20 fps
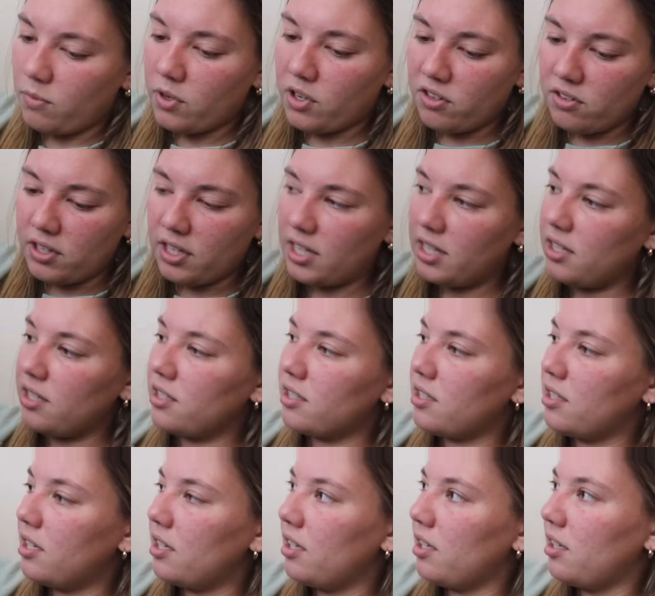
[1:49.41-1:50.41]
what are
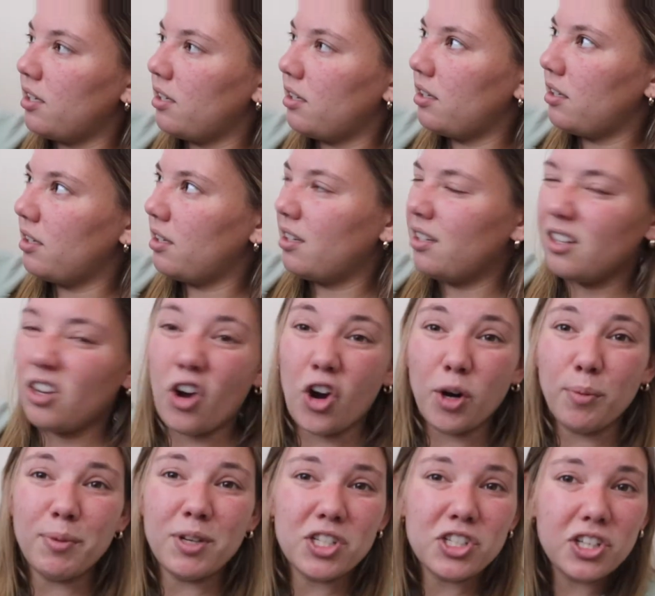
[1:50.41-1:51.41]
these?
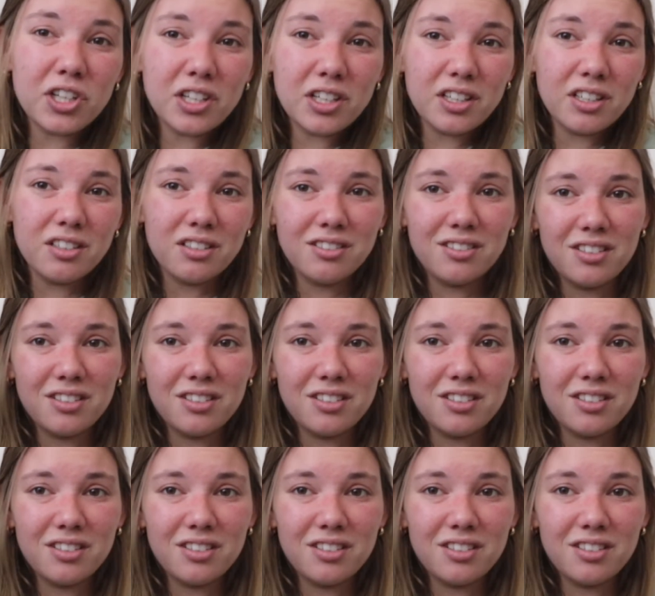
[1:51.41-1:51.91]
Carpenter